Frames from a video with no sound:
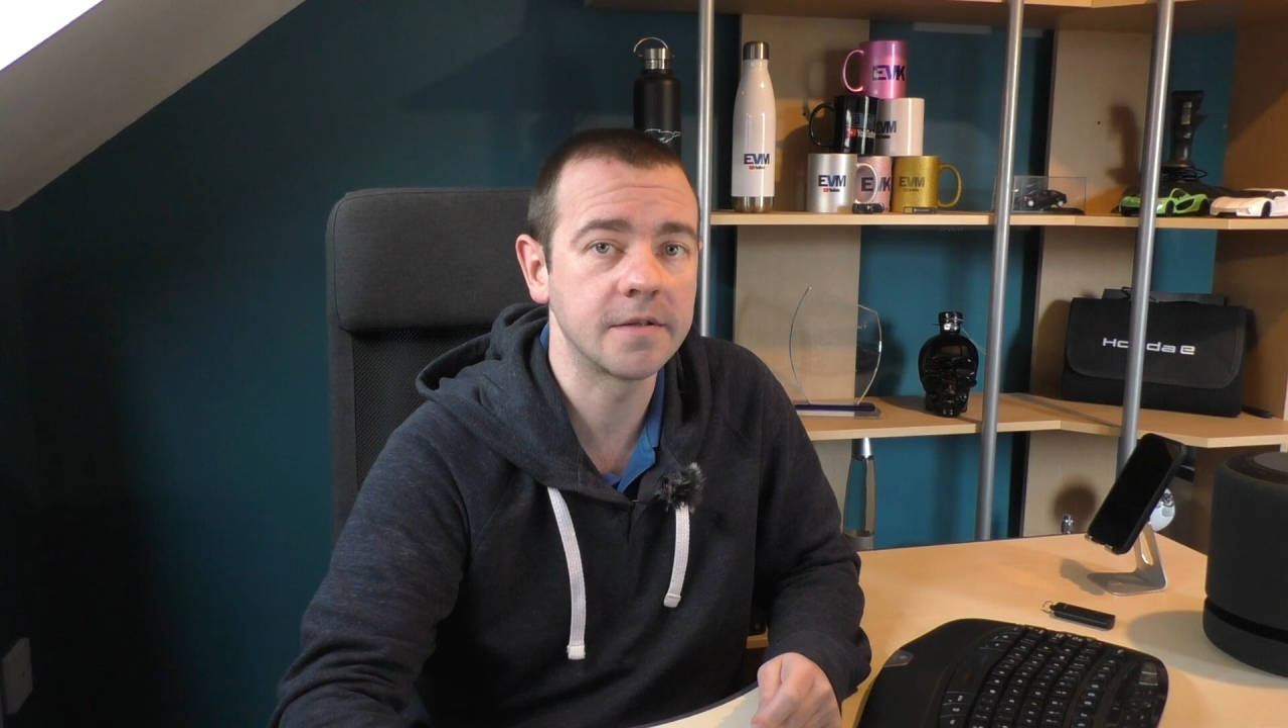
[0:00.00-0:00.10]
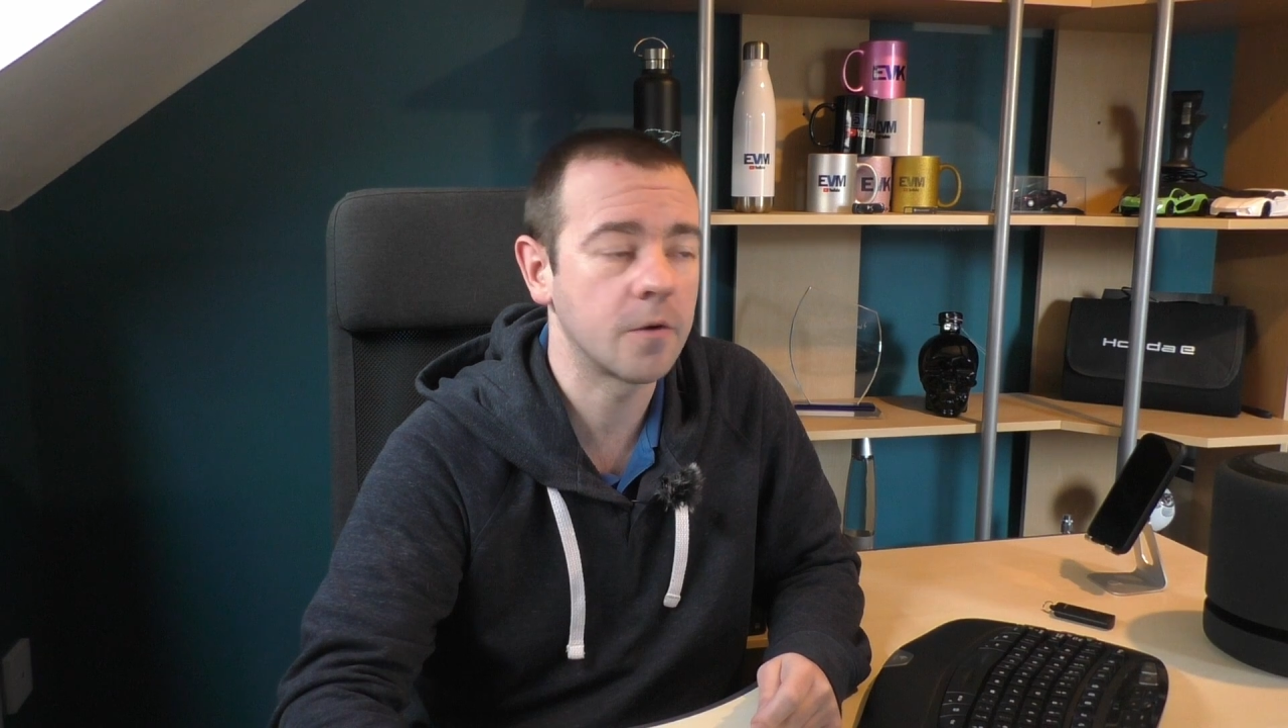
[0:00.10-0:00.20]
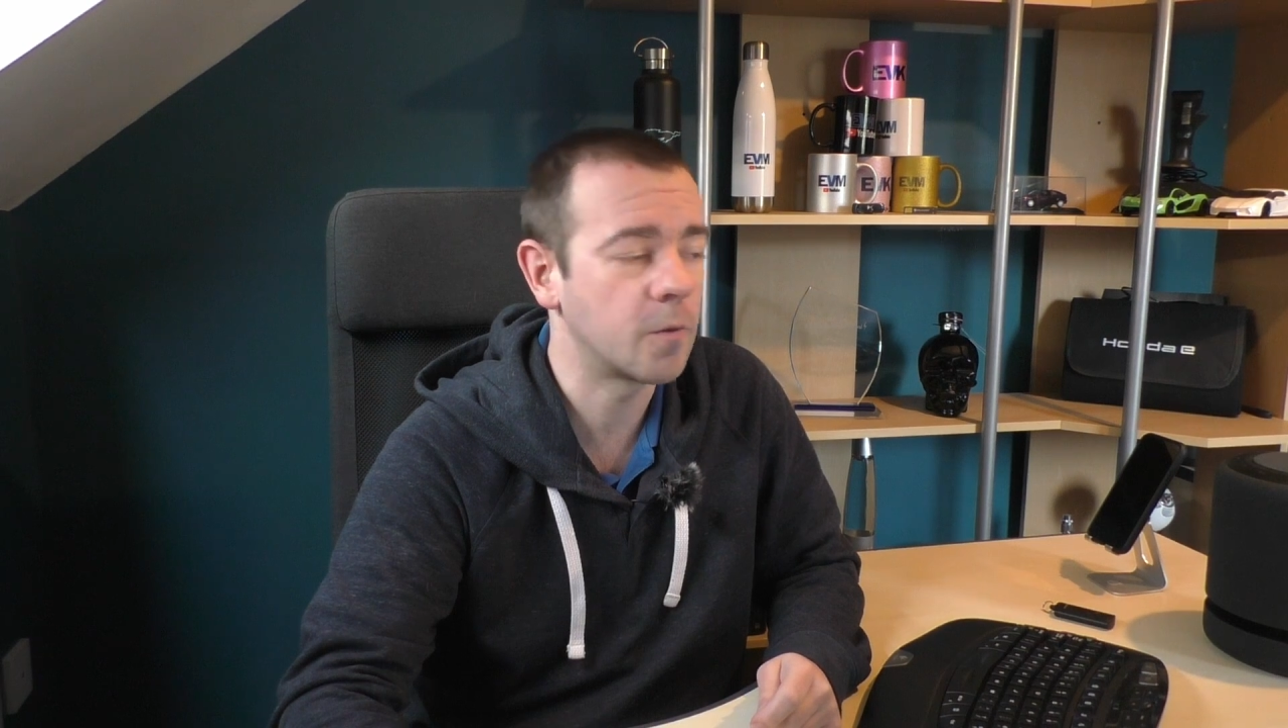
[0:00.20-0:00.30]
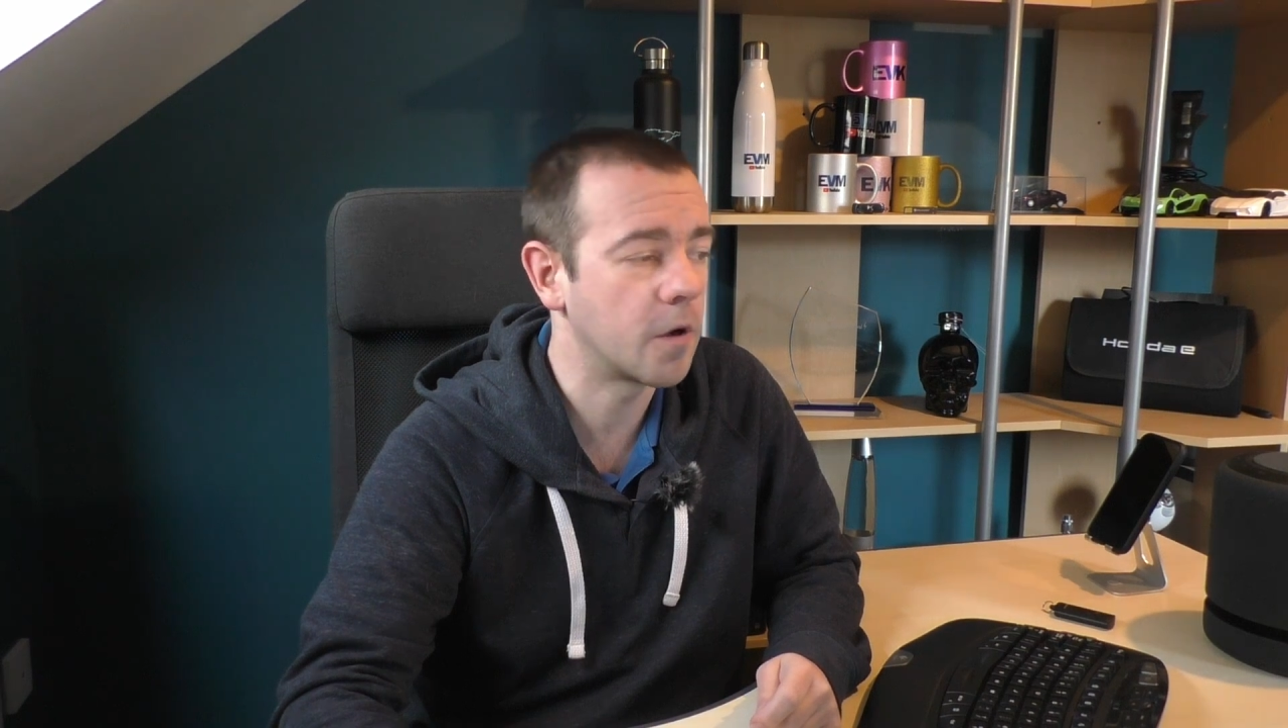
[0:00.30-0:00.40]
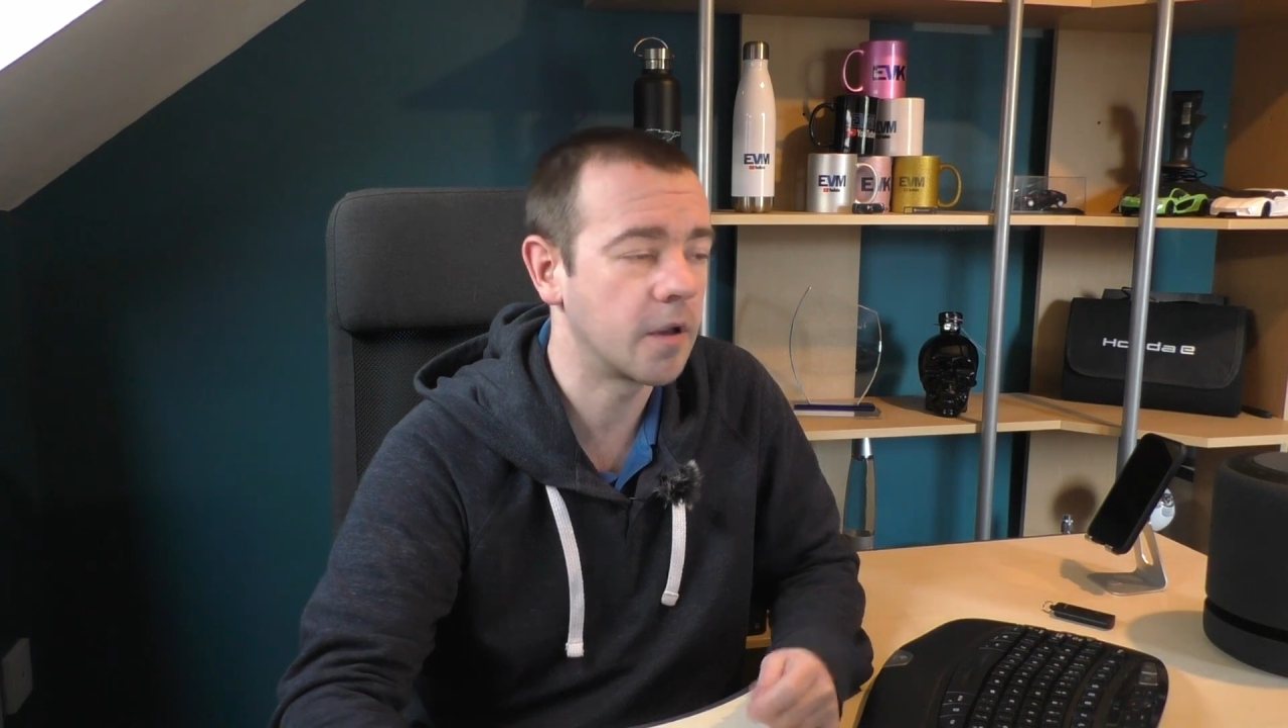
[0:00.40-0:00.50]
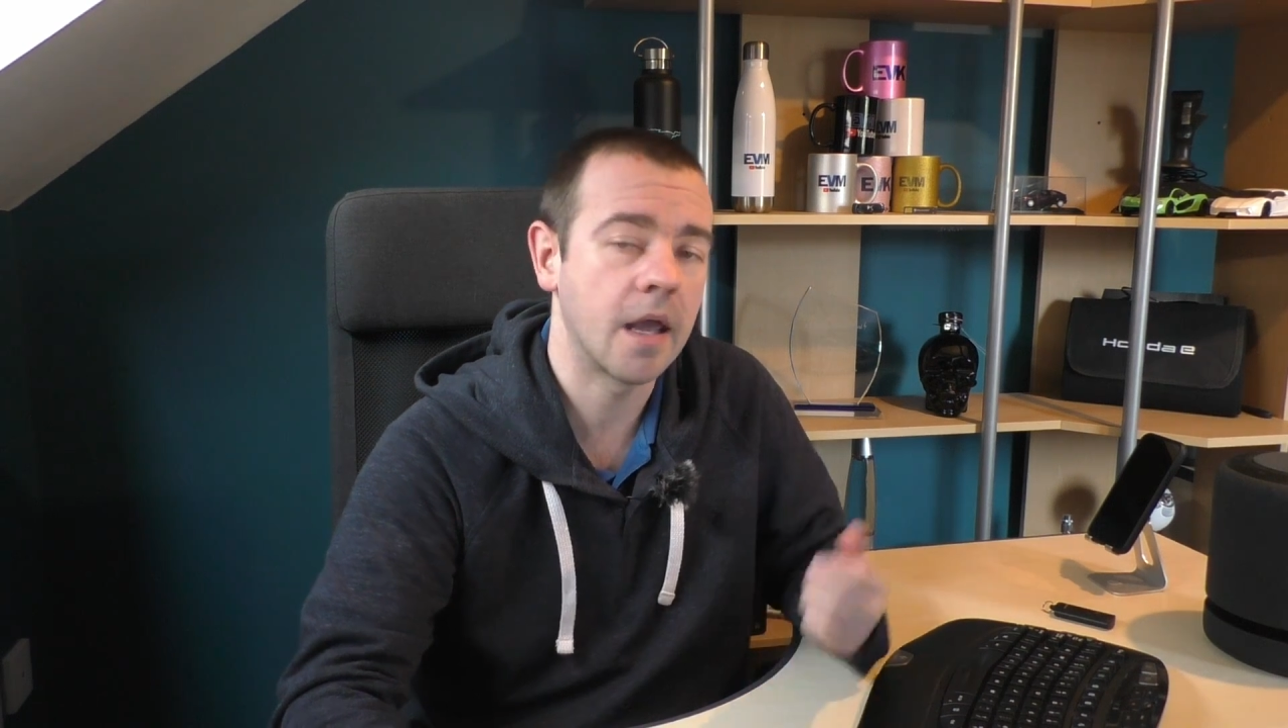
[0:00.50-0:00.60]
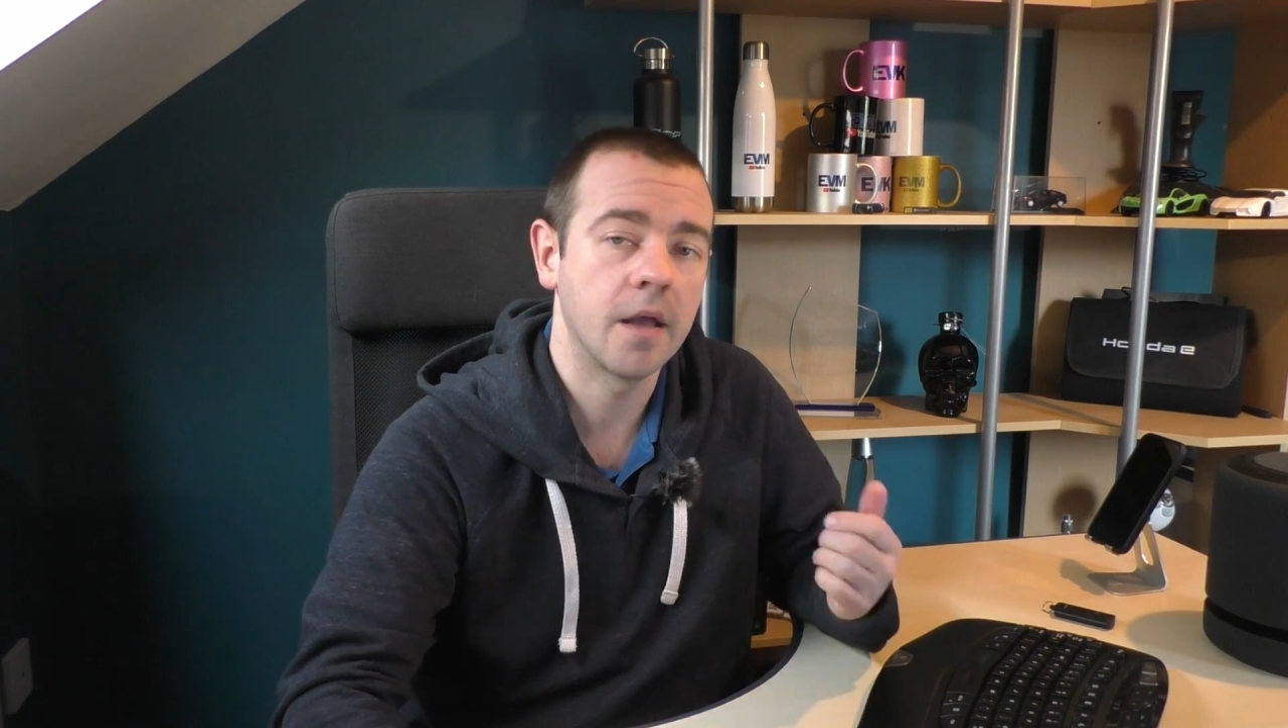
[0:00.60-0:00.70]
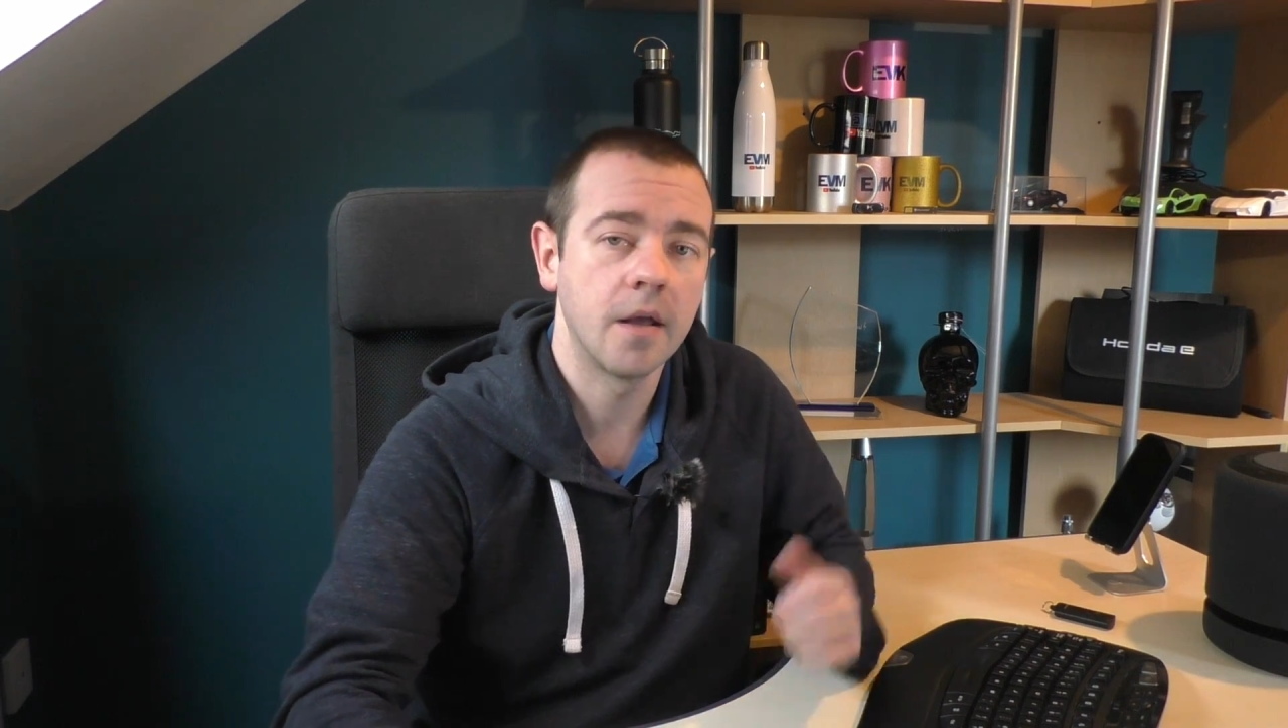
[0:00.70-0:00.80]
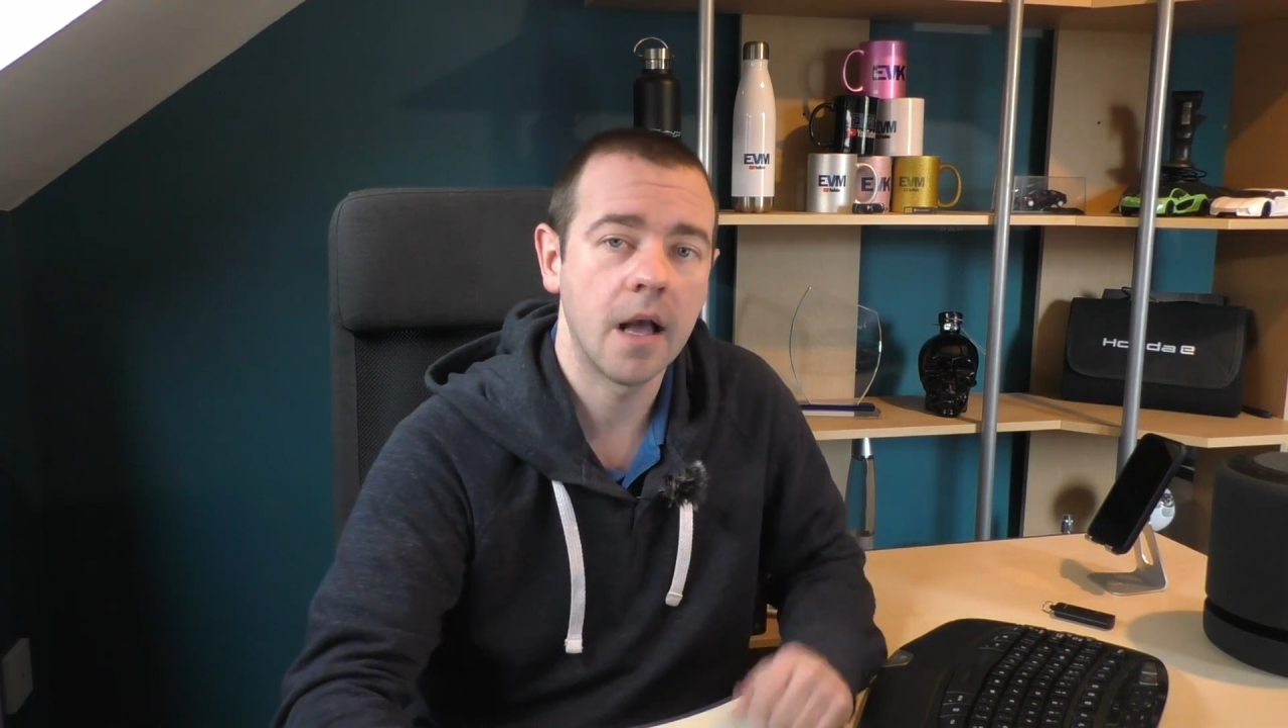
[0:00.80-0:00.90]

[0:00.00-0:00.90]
So uh, yeah,